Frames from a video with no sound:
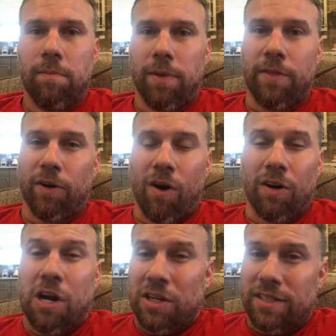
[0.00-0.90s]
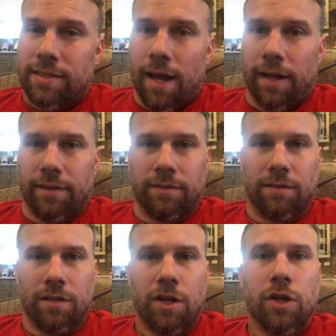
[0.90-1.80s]
but there are
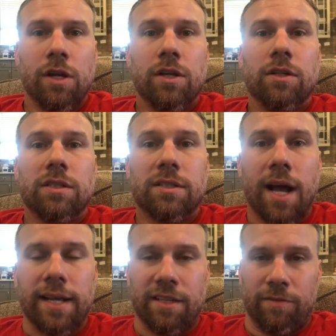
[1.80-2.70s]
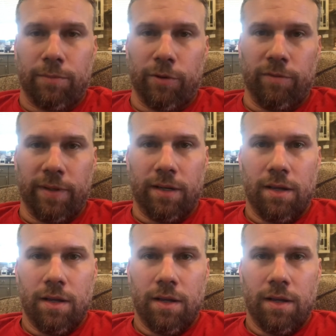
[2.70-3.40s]
signs, signs of improvement.